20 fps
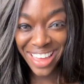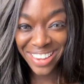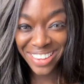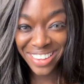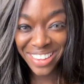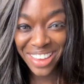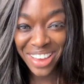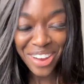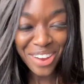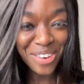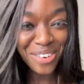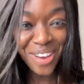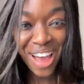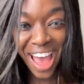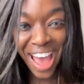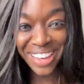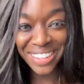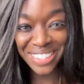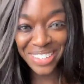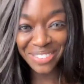Hello,
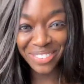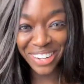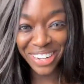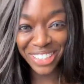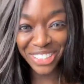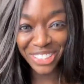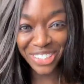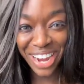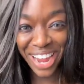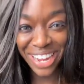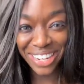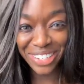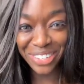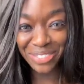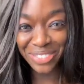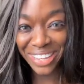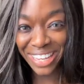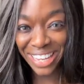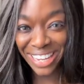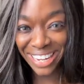active and
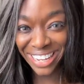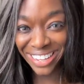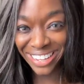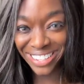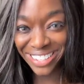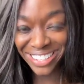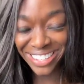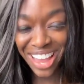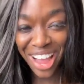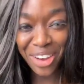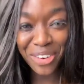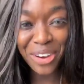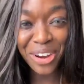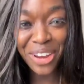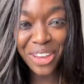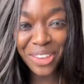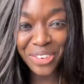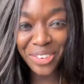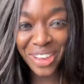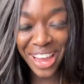attractive ladies. How
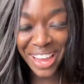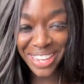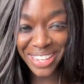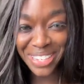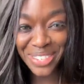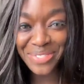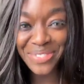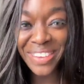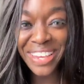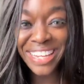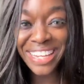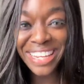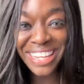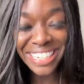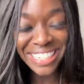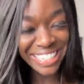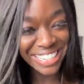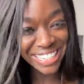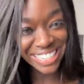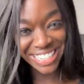are you guys
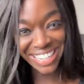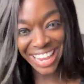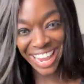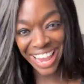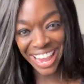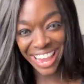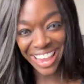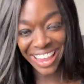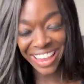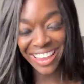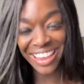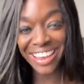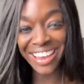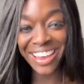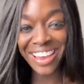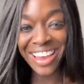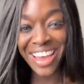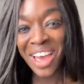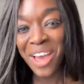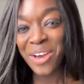feeling today?
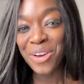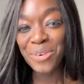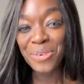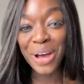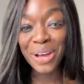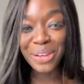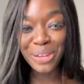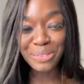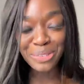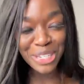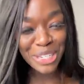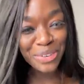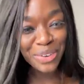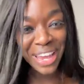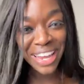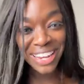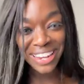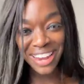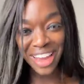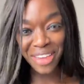Welcome to
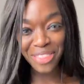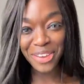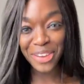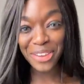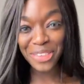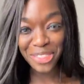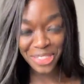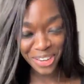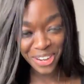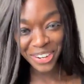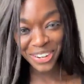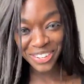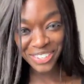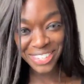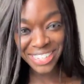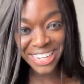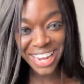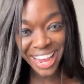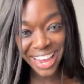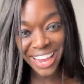another
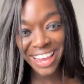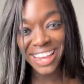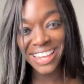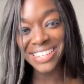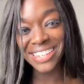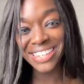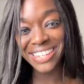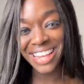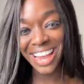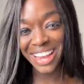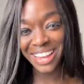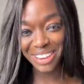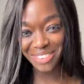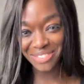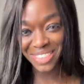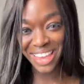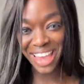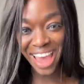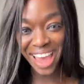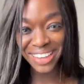Thursday inside
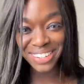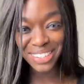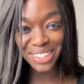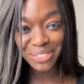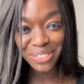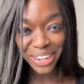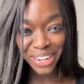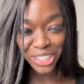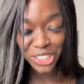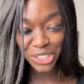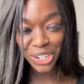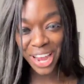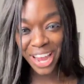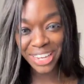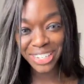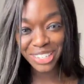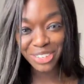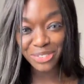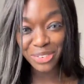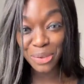of the active and
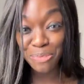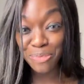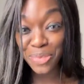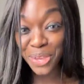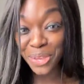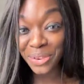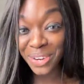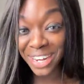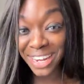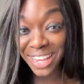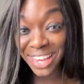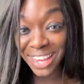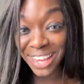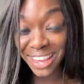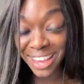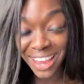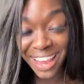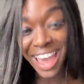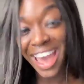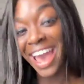attractive
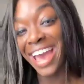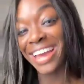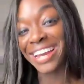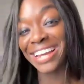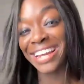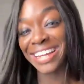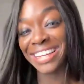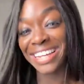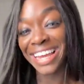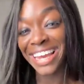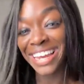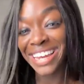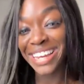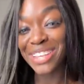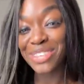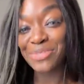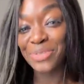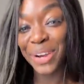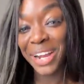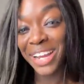community. And
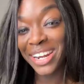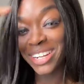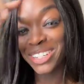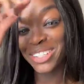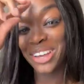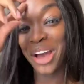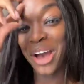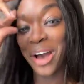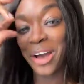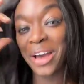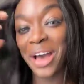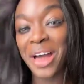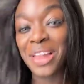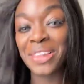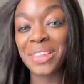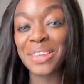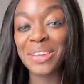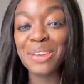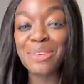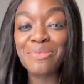ladies, we're going to talk a
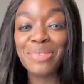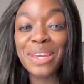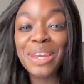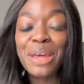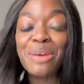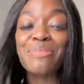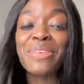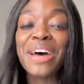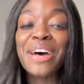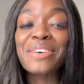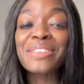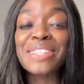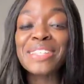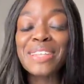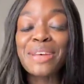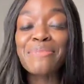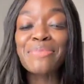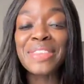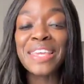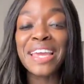little bit about
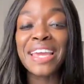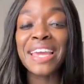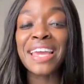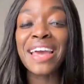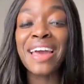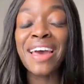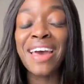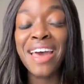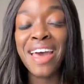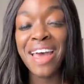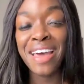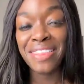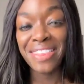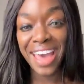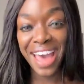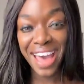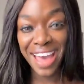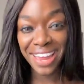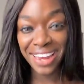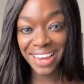something
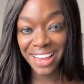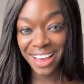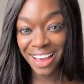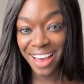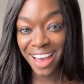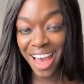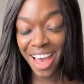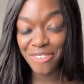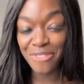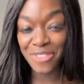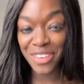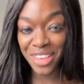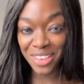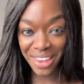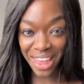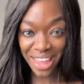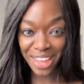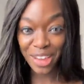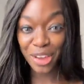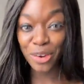that I
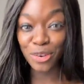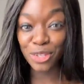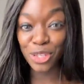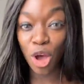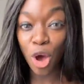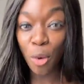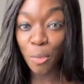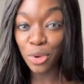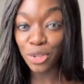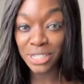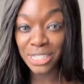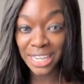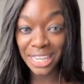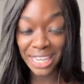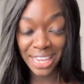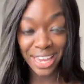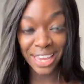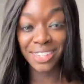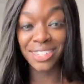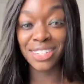feel like goes almost
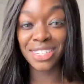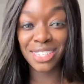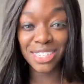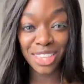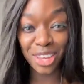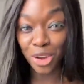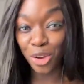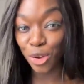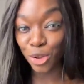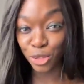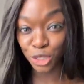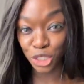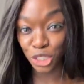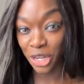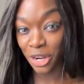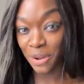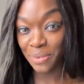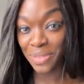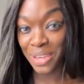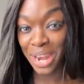against the
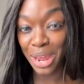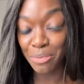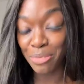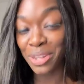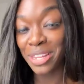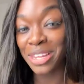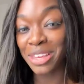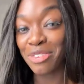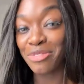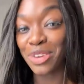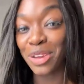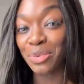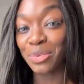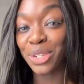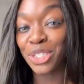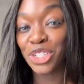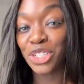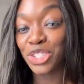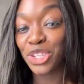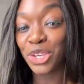culture that I believe in,
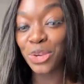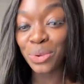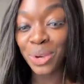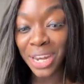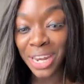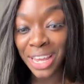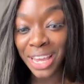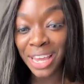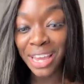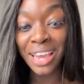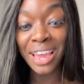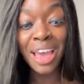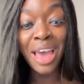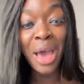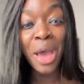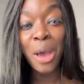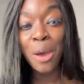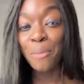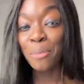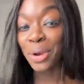which is unity,
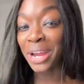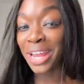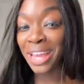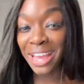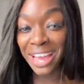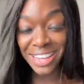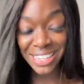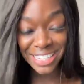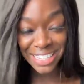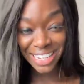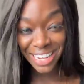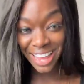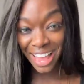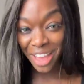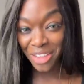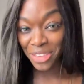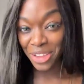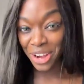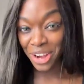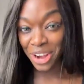bringing us
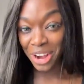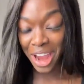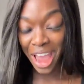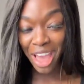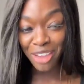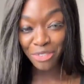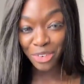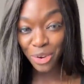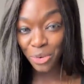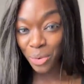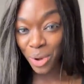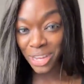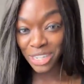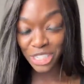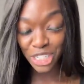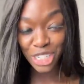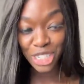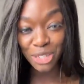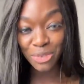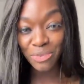together,
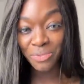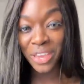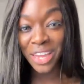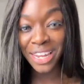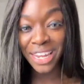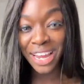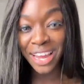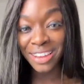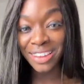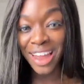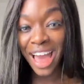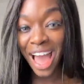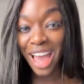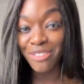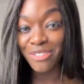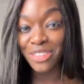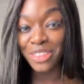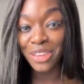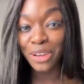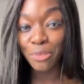everyone just feeling
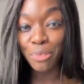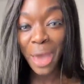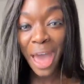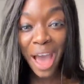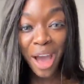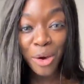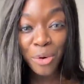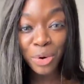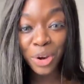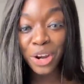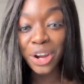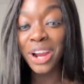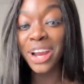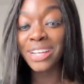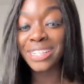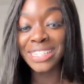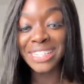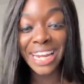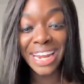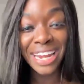alive in their
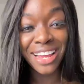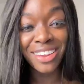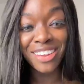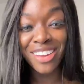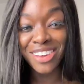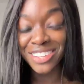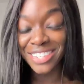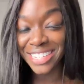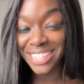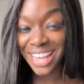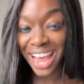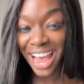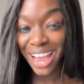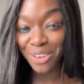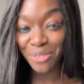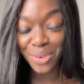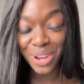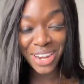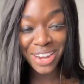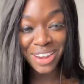power, standing
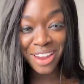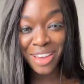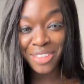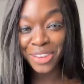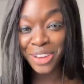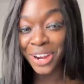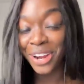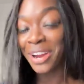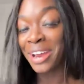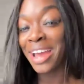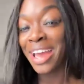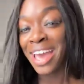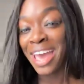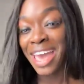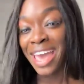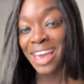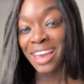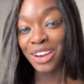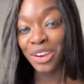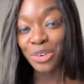alongside one another
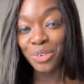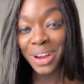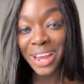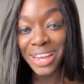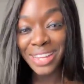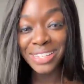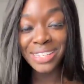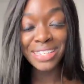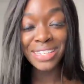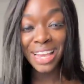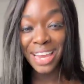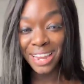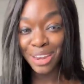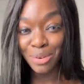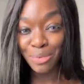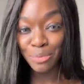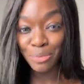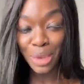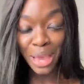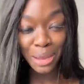in grace
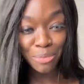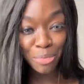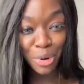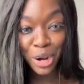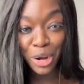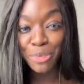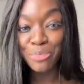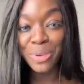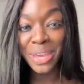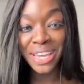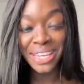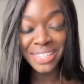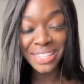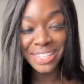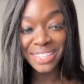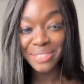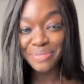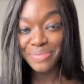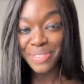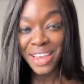and in
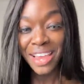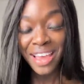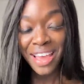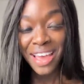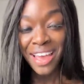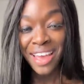purpose.